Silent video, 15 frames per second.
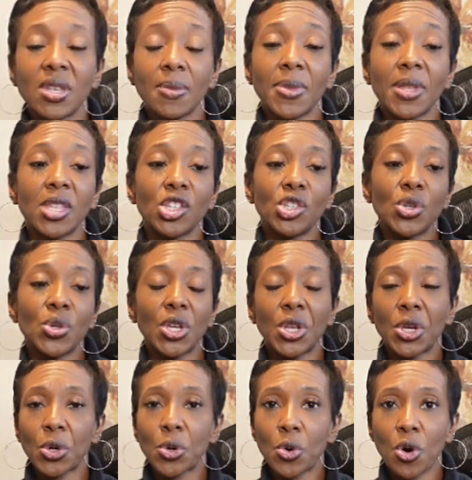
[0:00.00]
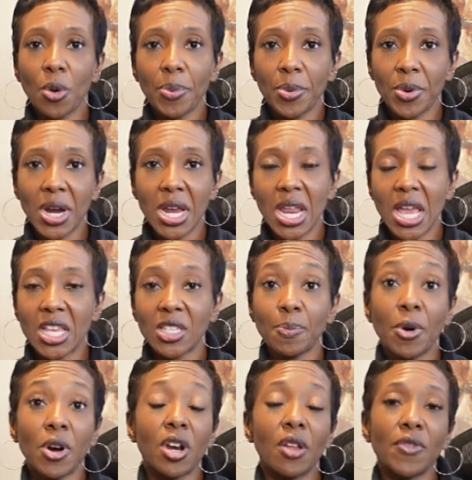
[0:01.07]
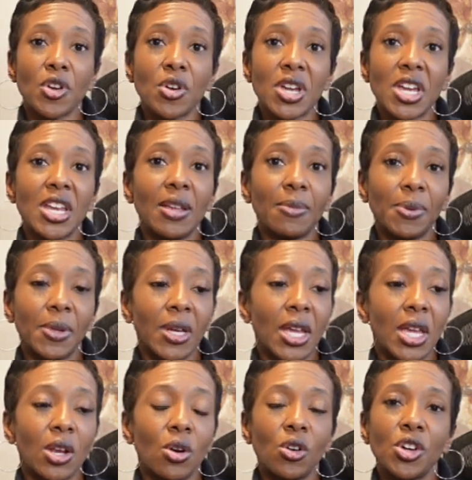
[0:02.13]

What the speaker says: something that you can incorporate as part of your eating plan